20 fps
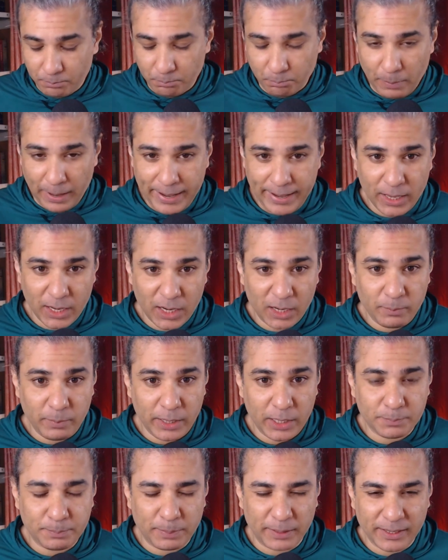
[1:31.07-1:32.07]
My
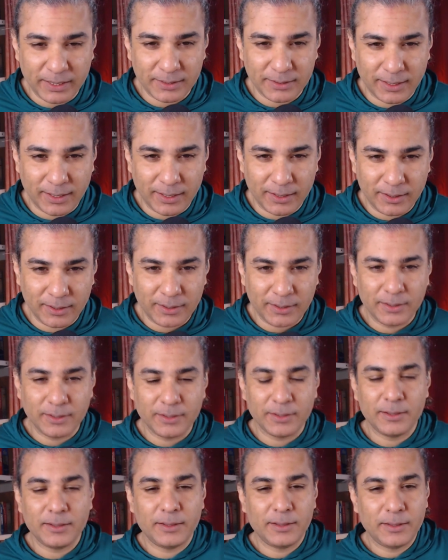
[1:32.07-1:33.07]
enemy is Pakistan.
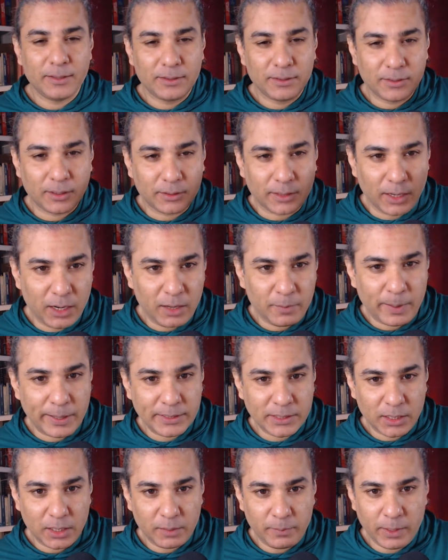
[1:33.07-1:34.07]
The
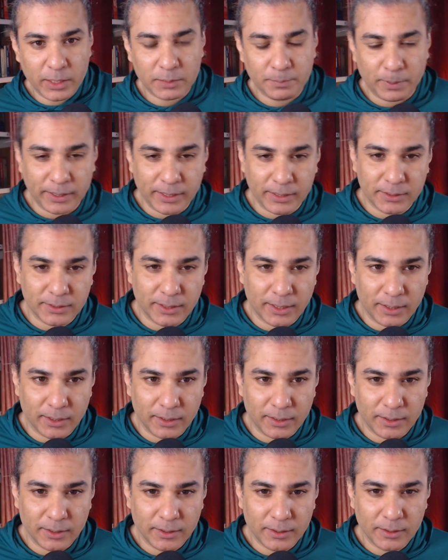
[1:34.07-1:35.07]
Taliban's enemy is
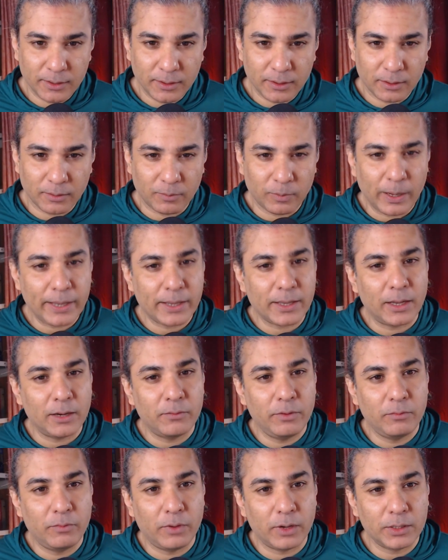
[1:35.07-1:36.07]
Pakistan. Why
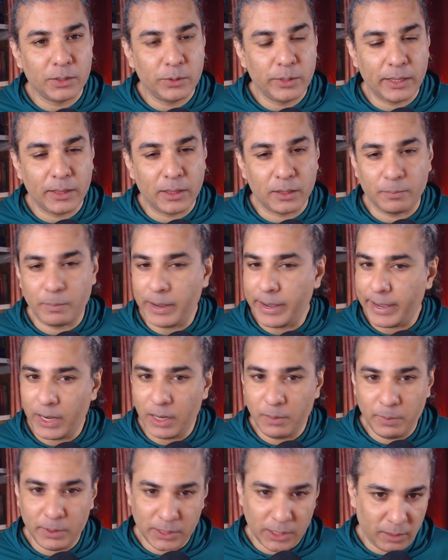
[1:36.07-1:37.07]
can't we work together? My
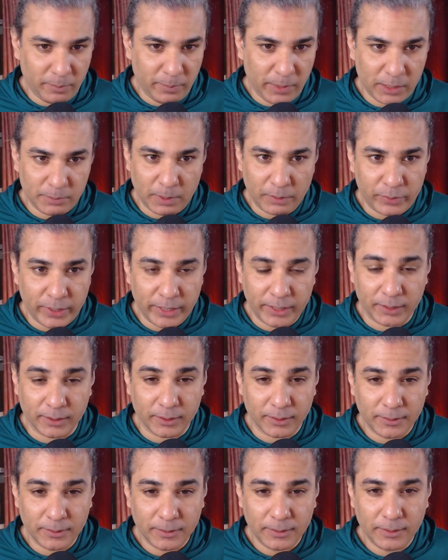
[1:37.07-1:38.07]
enemy's enemy is my
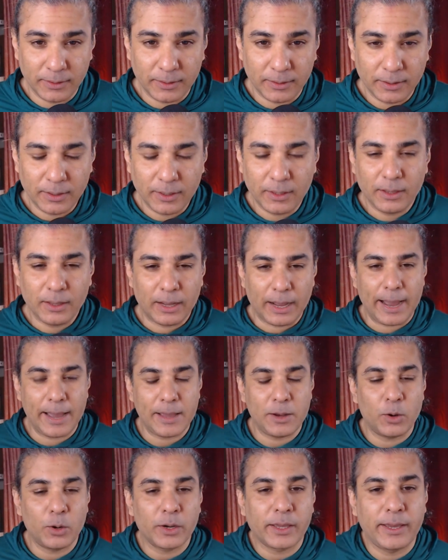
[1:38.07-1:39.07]
friend.
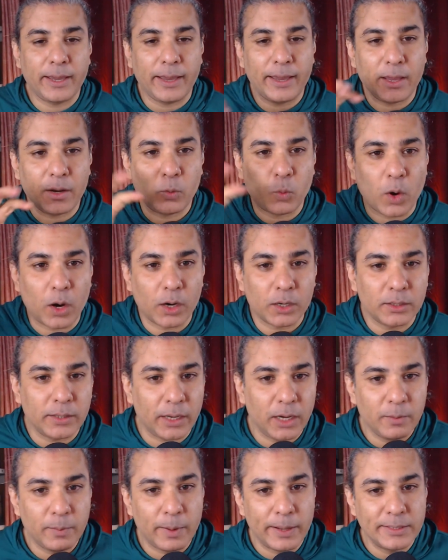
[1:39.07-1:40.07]
I don't care what
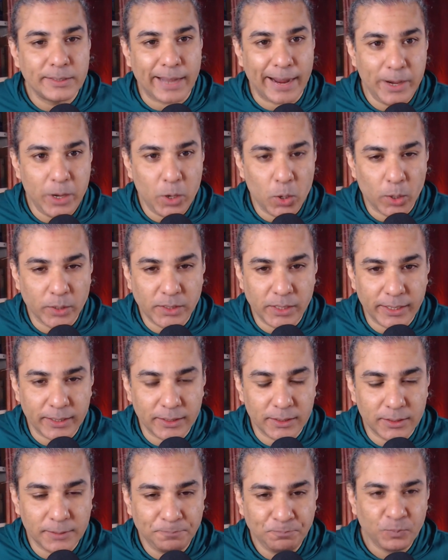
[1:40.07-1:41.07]
Taliban's ideology
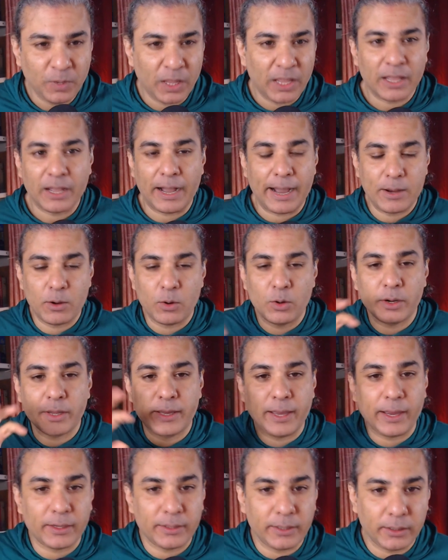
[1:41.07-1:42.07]
is. I don't
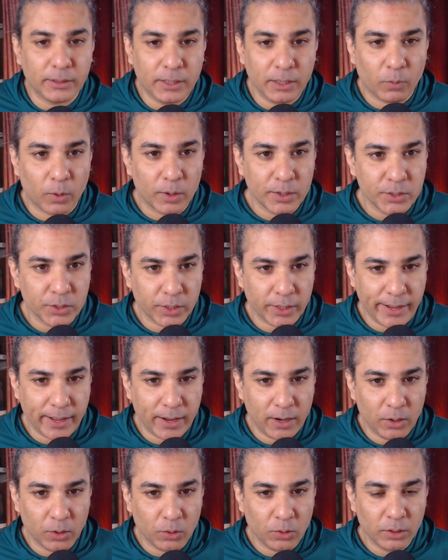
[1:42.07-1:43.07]
care that they want
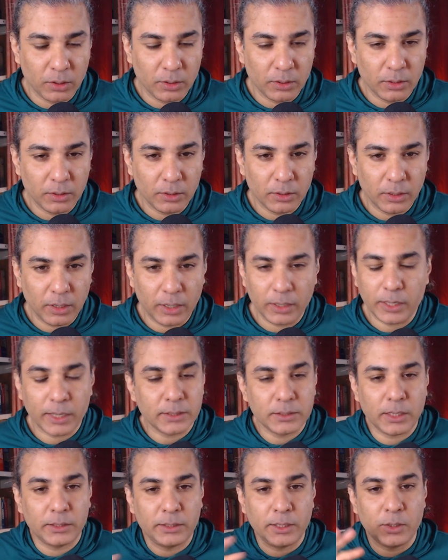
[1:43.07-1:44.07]
Sharia law. It
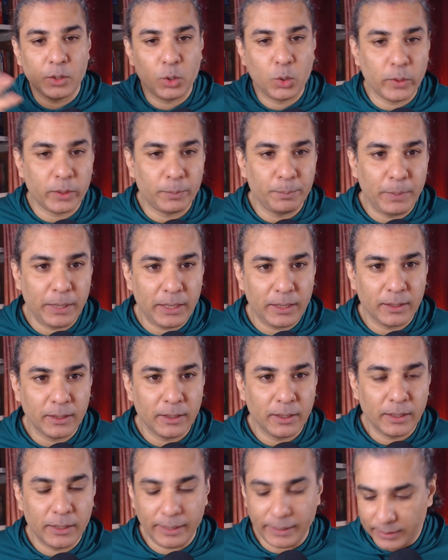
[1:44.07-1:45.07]
has nothing to do with me.
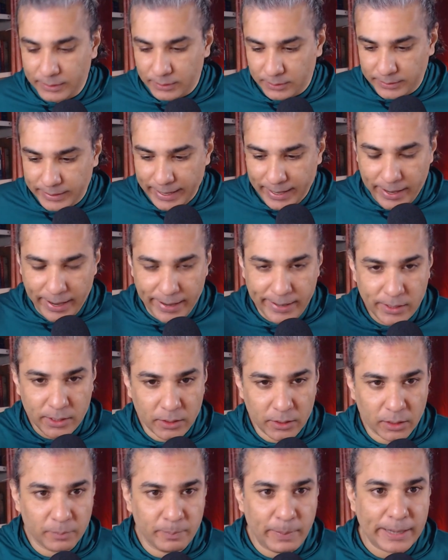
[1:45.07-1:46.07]
It is their
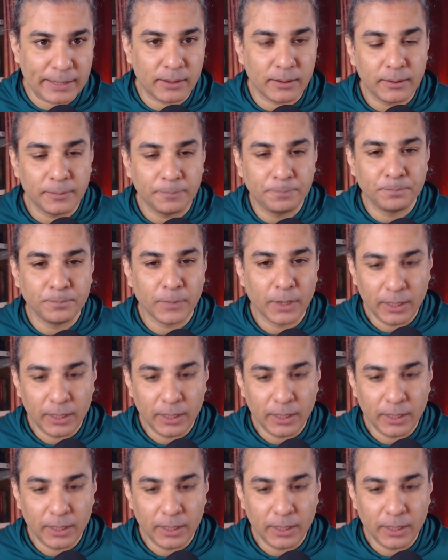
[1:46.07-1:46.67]
internal matter.